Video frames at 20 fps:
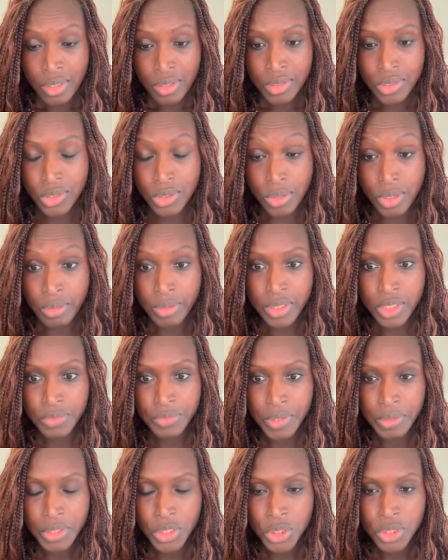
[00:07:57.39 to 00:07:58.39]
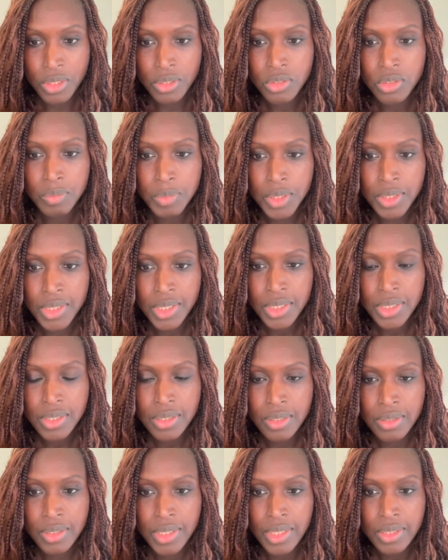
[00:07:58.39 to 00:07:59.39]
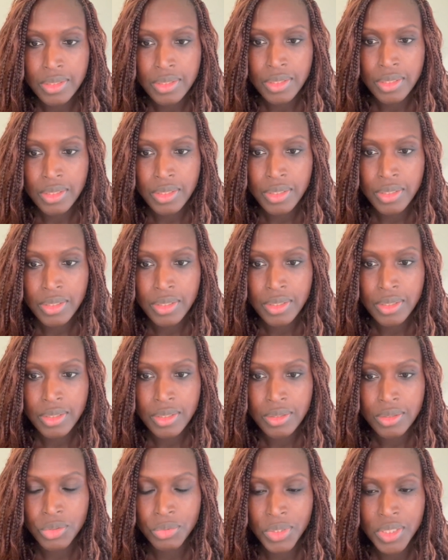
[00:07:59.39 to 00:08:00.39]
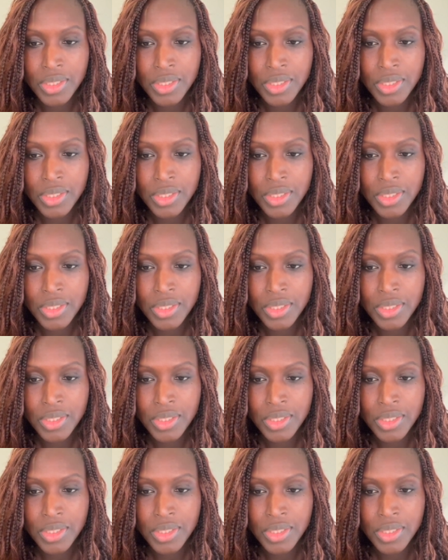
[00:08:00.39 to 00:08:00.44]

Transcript: So I was very shocked, to be honest, on that during